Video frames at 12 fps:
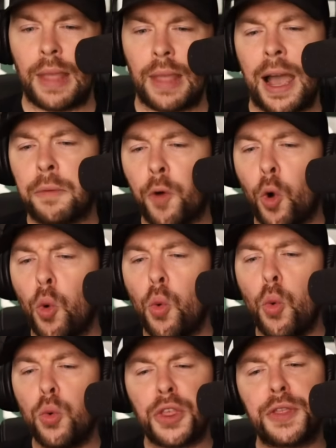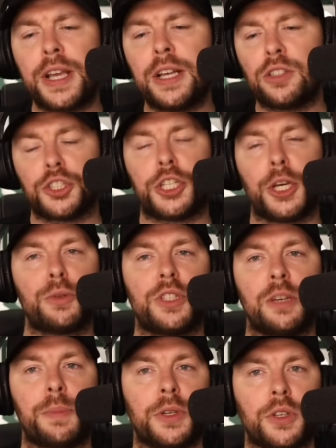Out of all the things that
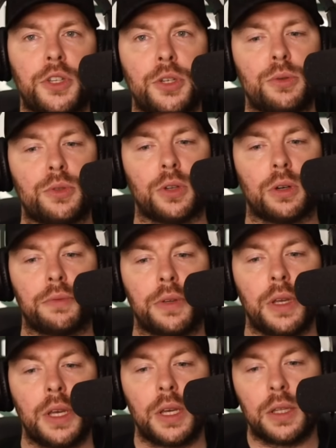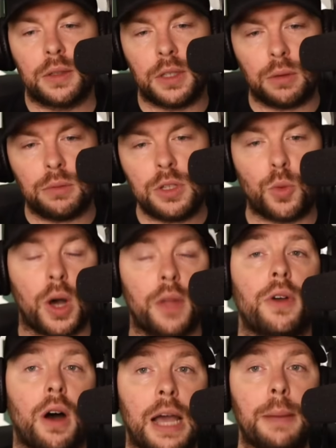Chelsea have been accused of, the only
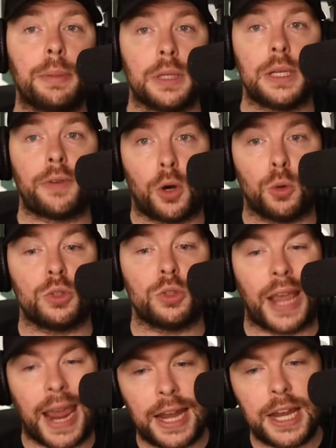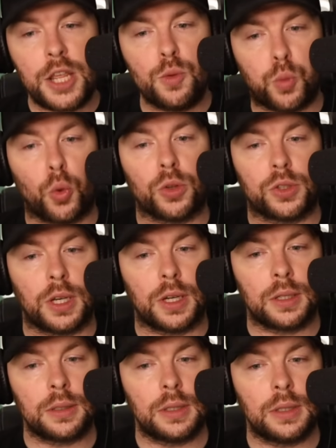one that I believe holds any
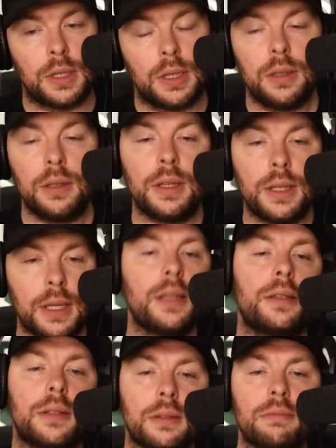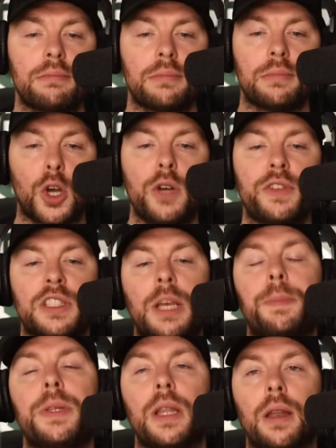water is
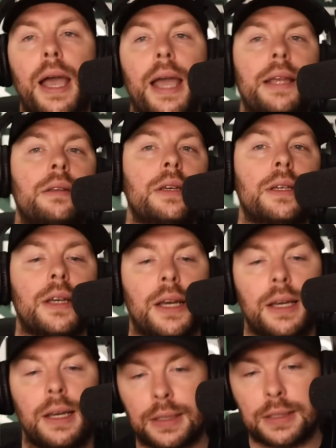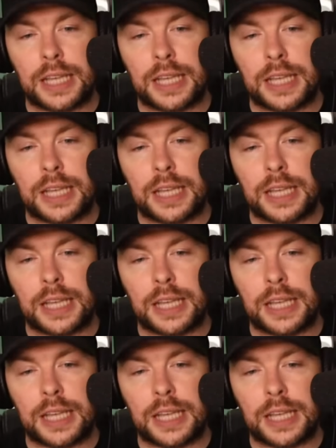overstepping the line and